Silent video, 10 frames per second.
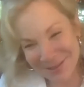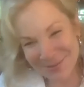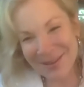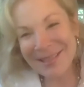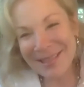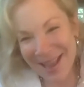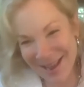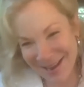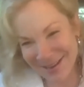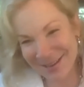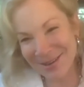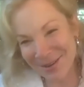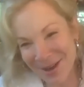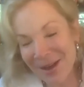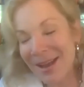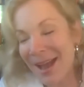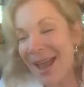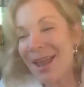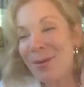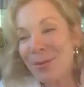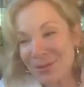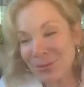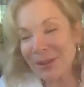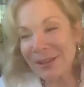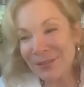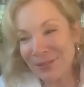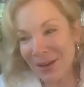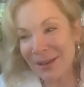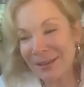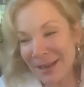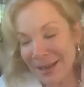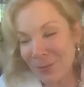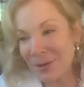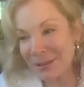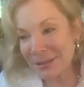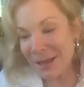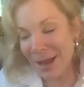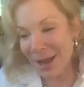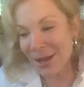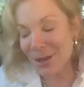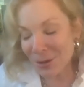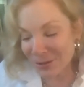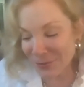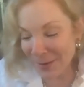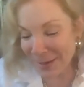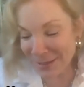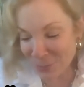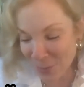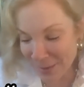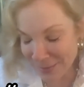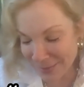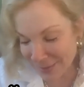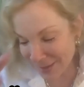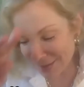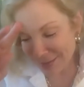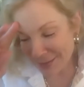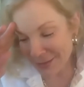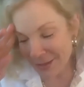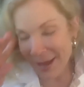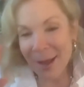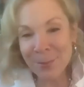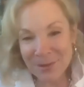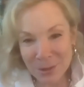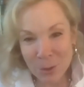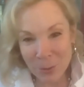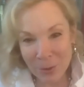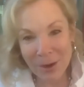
to me. Thank you. It was really fun. It's funny because when the episode where I